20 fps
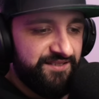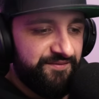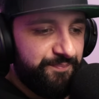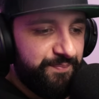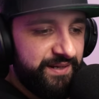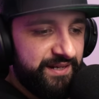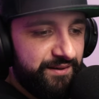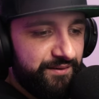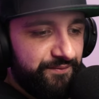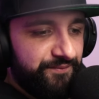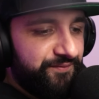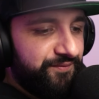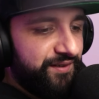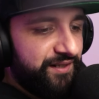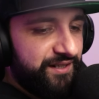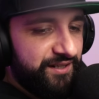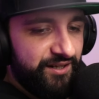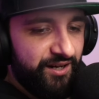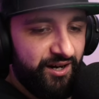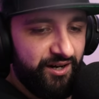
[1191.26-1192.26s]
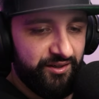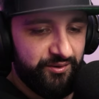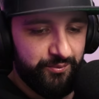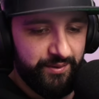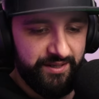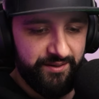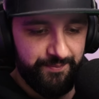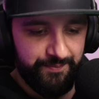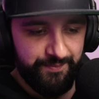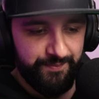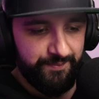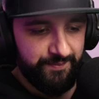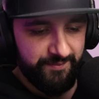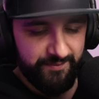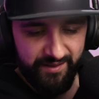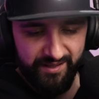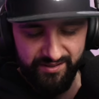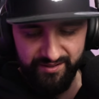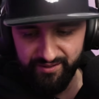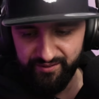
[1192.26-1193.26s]
A freaking hardware, you,
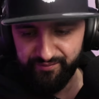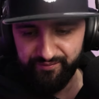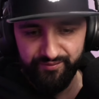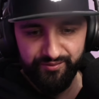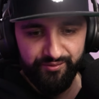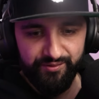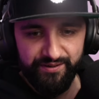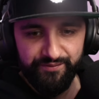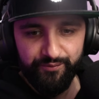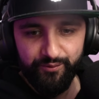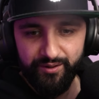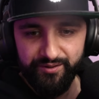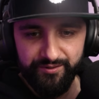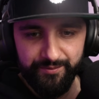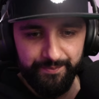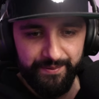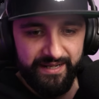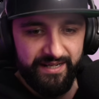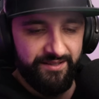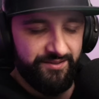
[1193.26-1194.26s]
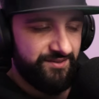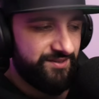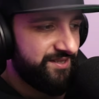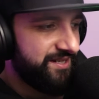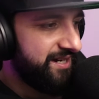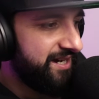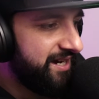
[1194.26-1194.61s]
I don't know, three, four hundred pounds